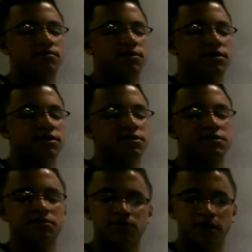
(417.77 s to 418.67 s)
It is
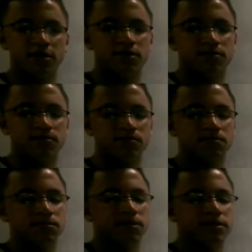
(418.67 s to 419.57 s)
random.
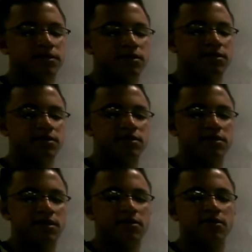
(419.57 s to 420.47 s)
It is
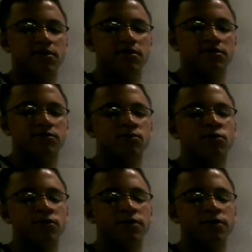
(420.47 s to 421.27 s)
the more